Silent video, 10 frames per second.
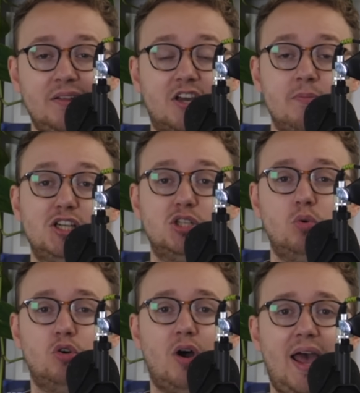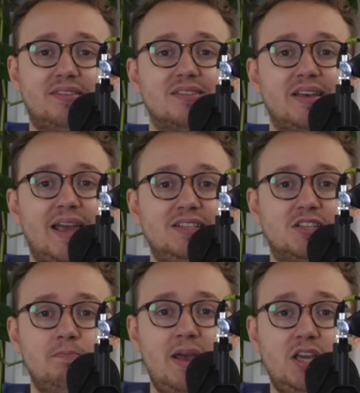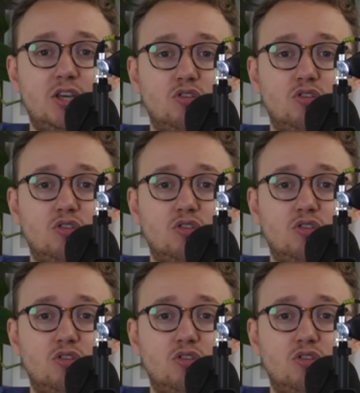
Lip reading: "The Commission will not hesitate to make